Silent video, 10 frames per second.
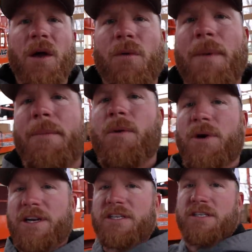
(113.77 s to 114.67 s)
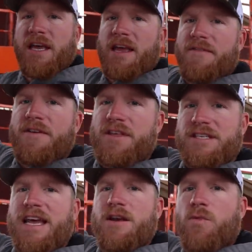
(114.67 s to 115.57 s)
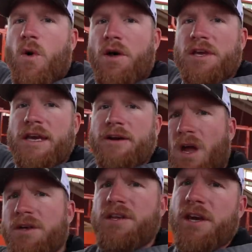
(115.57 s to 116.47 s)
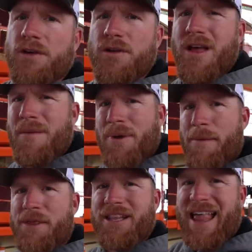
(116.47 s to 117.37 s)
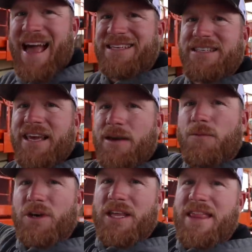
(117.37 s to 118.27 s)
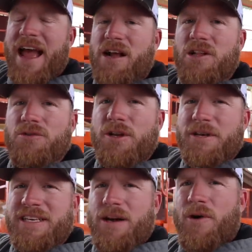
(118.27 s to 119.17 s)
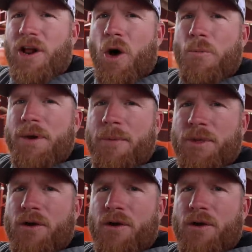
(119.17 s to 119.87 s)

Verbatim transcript: Remember, we're gonna save this end wall here until probably the last thing, and we'll get that closed up because I don't want to open up the